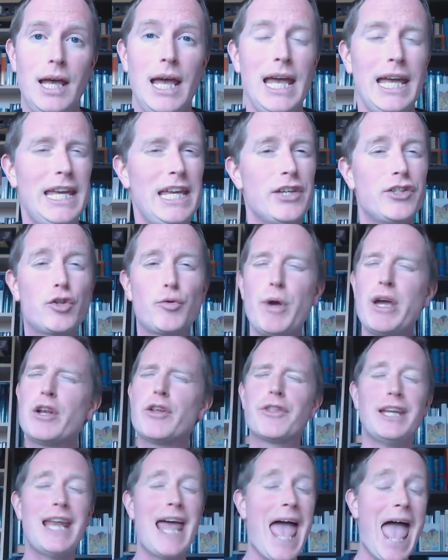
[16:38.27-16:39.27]
He is greater
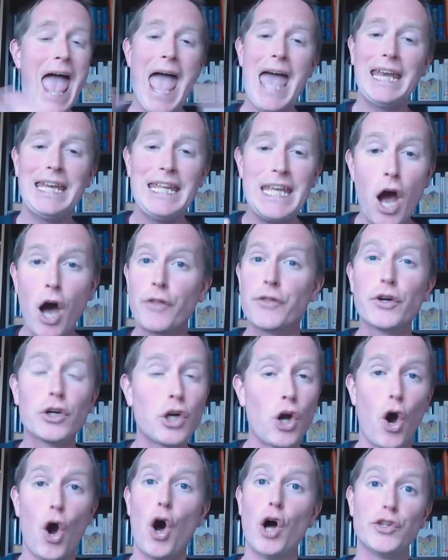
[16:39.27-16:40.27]
than any other
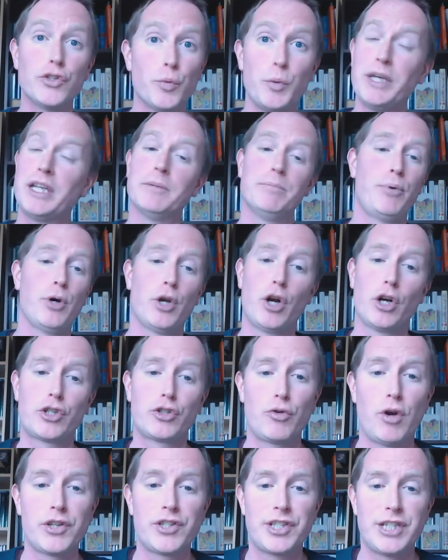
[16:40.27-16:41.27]
gods we can put our
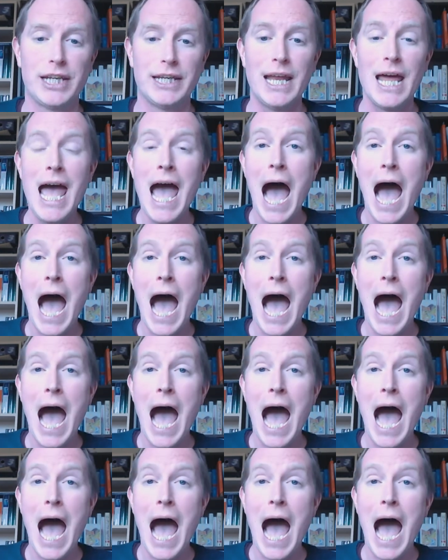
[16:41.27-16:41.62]
trust in,